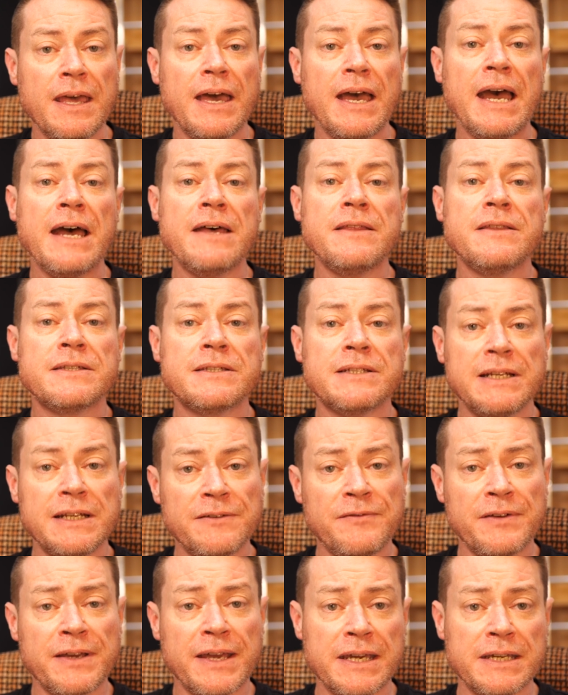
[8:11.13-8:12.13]
and the
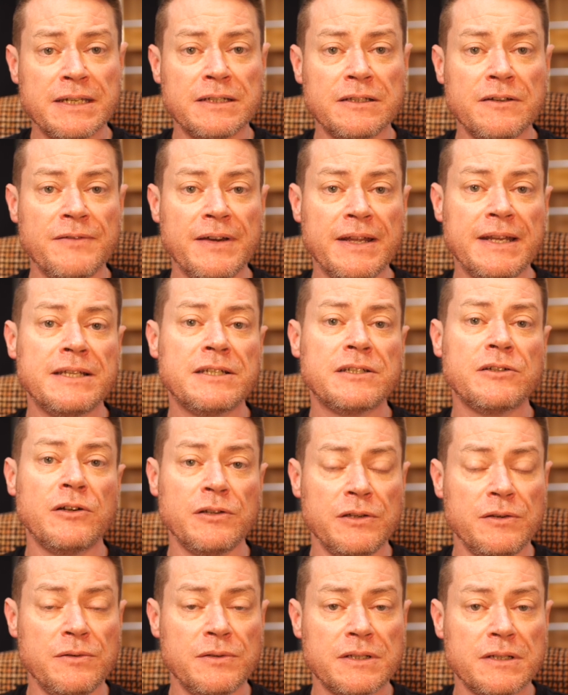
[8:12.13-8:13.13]
solidification of any
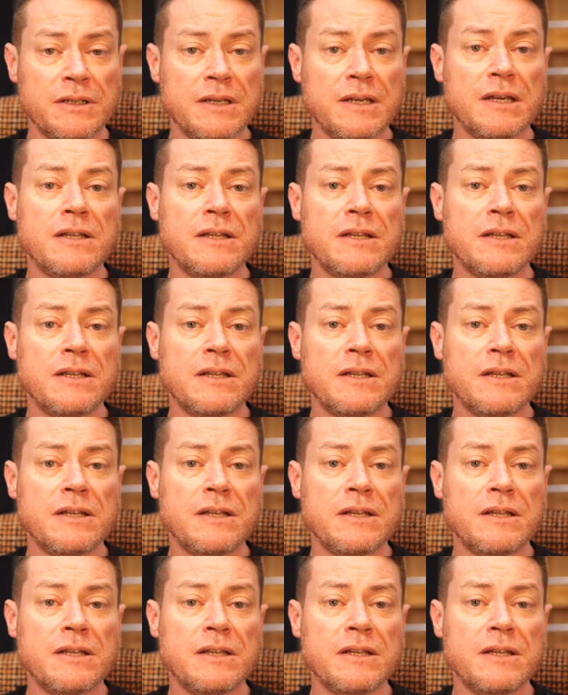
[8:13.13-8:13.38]
solute